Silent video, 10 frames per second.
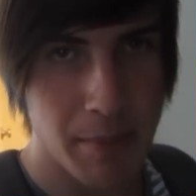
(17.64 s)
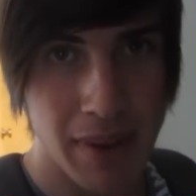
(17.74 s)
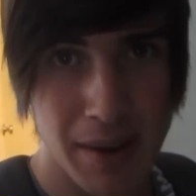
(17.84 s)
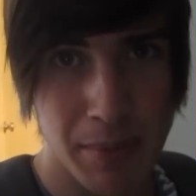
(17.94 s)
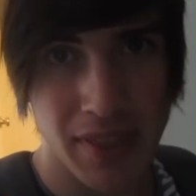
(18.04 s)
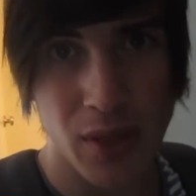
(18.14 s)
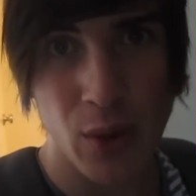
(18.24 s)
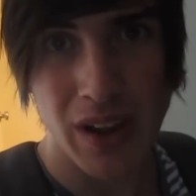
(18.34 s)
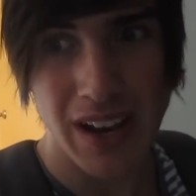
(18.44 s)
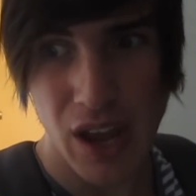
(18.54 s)
meet up with
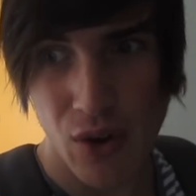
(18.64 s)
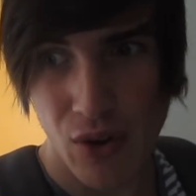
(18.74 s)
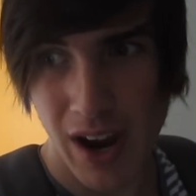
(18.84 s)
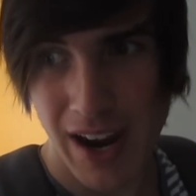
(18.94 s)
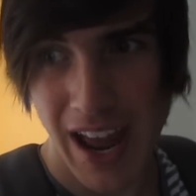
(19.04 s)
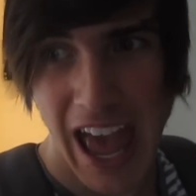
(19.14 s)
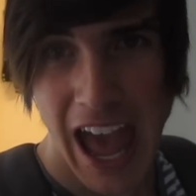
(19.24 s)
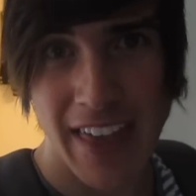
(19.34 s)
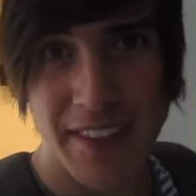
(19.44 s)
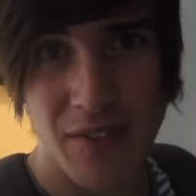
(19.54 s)
Luke and Ingrid,
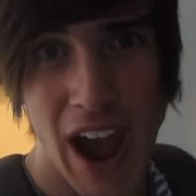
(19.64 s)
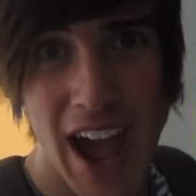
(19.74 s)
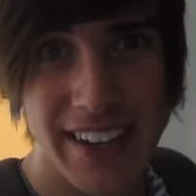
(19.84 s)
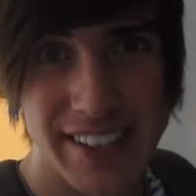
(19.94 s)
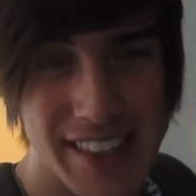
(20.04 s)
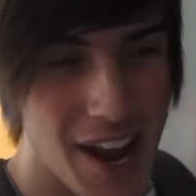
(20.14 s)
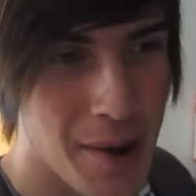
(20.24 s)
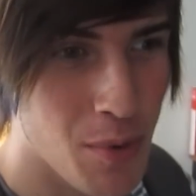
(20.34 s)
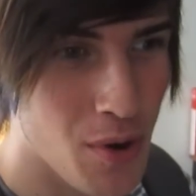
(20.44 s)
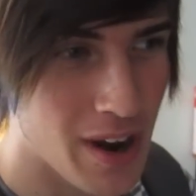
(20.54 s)
and then we're headed to the
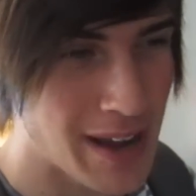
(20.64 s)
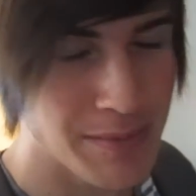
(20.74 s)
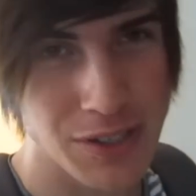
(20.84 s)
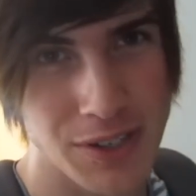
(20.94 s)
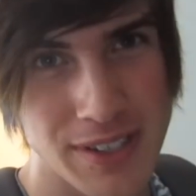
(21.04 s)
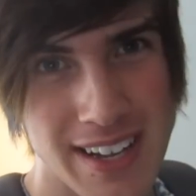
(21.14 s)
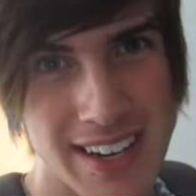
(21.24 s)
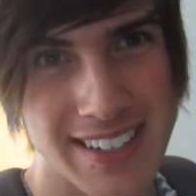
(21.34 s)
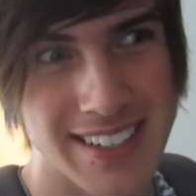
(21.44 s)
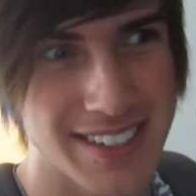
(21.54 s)
airport. I'm so
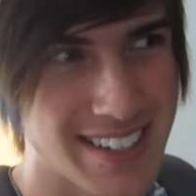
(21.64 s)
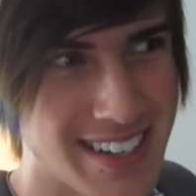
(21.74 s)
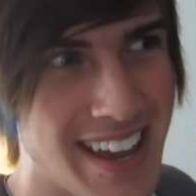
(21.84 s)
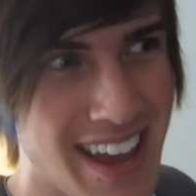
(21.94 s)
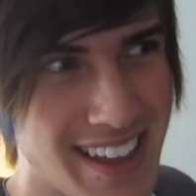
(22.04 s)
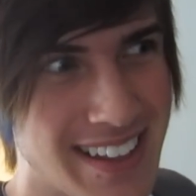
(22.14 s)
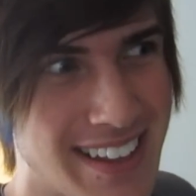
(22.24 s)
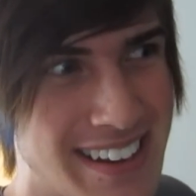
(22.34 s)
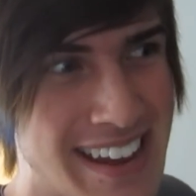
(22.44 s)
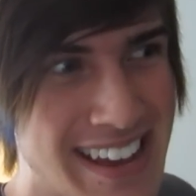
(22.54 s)
excited to see
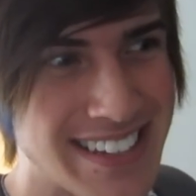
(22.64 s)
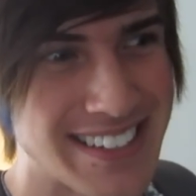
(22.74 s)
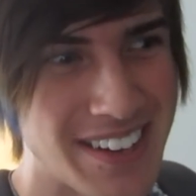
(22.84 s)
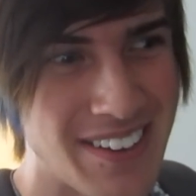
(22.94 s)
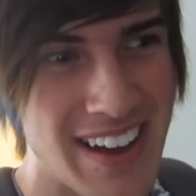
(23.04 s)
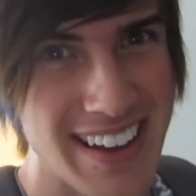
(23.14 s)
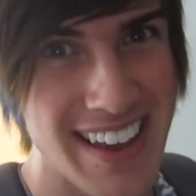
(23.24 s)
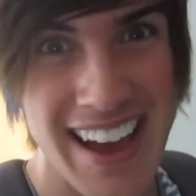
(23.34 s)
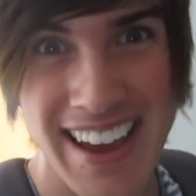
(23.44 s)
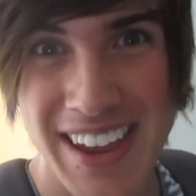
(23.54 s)
England. So uh,
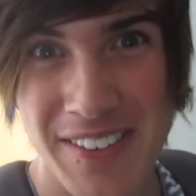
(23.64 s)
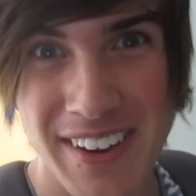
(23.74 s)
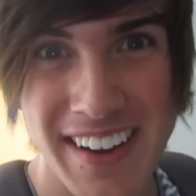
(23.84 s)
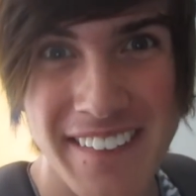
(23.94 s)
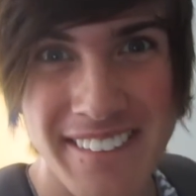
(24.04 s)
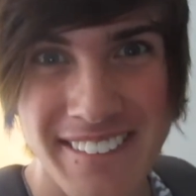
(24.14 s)
yeah, here we go.